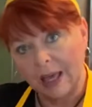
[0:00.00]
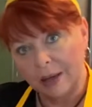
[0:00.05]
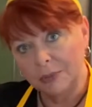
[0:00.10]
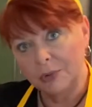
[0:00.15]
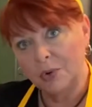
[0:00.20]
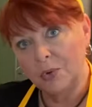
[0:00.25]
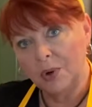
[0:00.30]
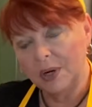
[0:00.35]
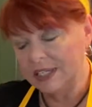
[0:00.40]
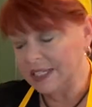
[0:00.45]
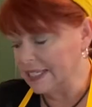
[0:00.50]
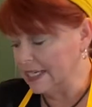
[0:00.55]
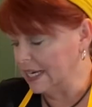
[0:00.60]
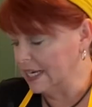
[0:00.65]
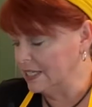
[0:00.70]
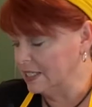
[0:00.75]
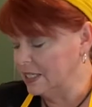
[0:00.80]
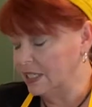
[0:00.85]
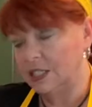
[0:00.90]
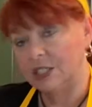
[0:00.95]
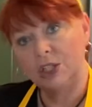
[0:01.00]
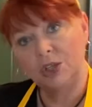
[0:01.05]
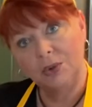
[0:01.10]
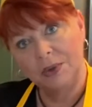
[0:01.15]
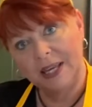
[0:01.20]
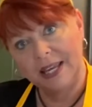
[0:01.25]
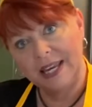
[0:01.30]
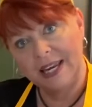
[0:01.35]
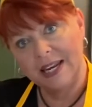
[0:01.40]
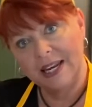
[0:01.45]
I'm going to
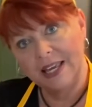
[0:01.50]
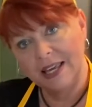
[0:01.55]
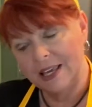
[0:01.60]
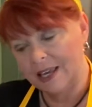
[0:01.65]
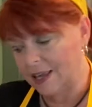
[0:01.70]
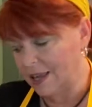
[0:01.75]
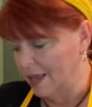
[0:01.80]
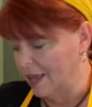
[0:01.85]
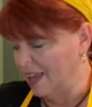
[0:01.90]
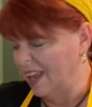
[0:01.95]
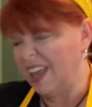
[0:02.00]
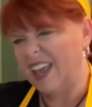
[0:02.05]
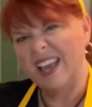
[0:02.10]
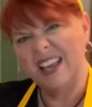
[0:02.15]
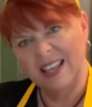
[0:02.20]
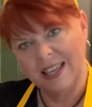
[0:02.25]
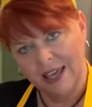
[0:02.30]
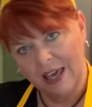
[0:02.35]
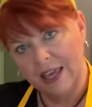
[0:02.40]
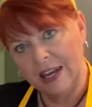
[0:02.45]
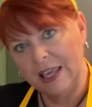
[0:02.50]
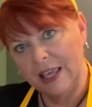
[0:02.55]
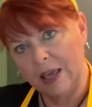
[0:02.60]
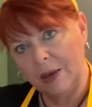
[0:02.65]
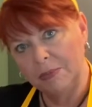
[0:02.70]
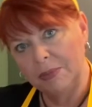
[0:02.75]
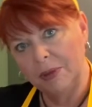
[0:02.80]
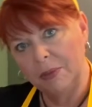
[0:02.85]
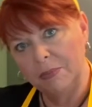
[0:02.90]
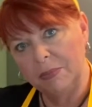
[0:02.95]
continue heating and
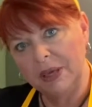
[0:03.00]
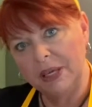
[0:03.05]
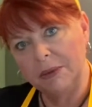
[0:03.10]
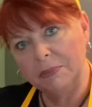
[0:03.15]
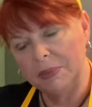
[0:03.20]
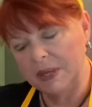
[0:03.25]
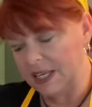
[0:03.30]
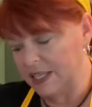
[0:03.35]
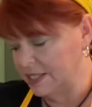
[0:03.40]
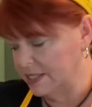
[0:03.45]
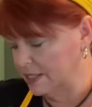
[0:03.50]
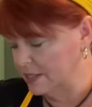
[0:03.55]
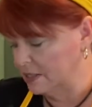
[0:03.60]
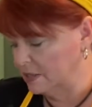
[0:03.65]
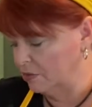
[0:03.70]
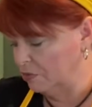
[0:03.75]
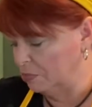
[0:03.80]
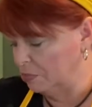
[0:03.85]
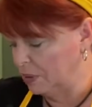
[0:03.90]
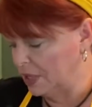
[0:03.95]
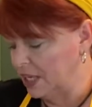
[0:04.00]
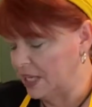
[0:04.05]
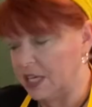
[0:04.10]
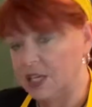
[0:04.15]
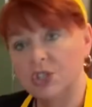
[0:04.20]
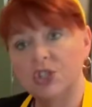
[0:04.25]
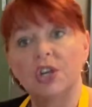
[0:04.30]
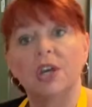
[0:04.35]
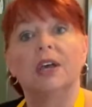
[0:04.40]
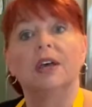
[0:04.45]
cutting up the big pieces of
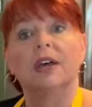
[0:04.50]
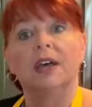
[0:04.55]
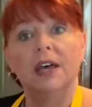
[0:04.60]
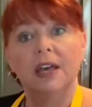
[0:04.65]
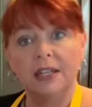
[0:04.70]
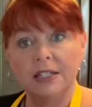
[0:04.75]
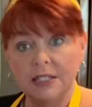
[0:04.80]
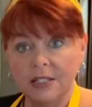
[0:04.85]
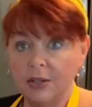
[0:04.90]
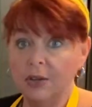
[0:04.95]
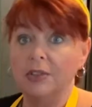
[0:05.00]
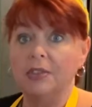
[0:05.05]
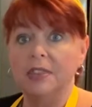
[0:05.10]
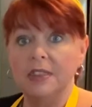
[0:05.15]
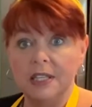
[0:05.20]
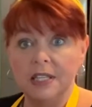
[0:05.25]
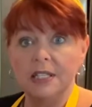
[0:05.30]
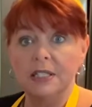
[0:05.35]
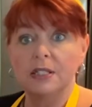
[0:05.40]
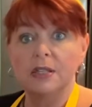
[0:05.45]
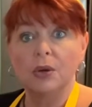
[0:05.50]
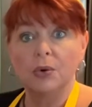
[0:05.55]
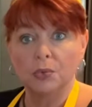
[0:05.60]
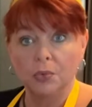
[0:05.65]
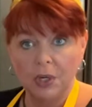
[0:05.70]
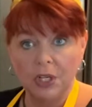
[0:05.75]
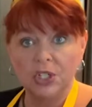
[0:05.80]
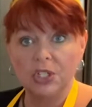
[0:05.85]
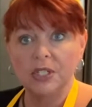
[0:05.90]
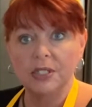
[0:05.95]
peach until this
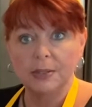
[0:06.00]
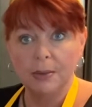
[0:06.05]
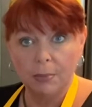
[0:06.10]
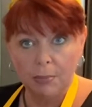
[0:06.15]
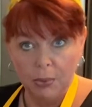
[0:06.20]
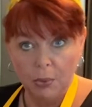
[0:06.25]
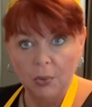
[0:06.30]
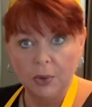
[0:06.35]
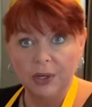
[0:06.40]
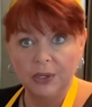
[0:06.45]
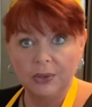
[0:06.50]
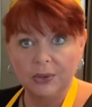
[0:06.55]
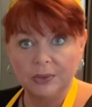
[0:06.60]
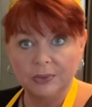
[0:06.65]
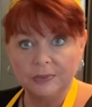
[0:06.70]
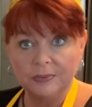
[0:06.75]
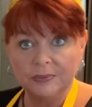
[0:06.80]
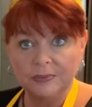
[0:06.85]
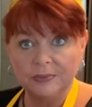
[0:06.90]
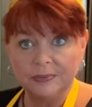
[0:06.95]
reaches a boil.